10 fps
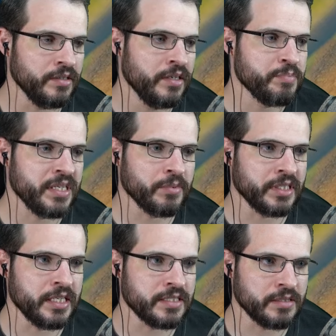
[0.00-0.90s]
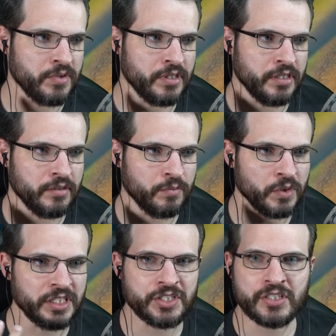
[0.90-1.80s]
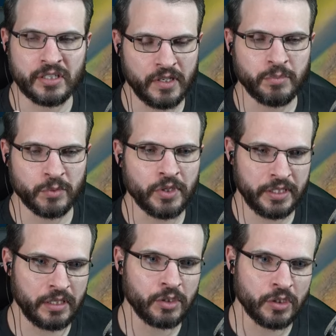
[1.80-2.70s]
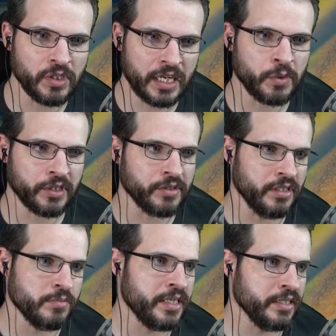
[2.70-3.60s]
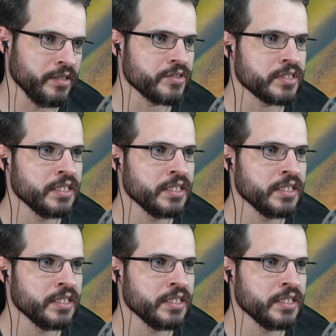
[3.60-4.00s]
being able to get some of the religious stuff up and running, you know, a lot quicker than anybody else.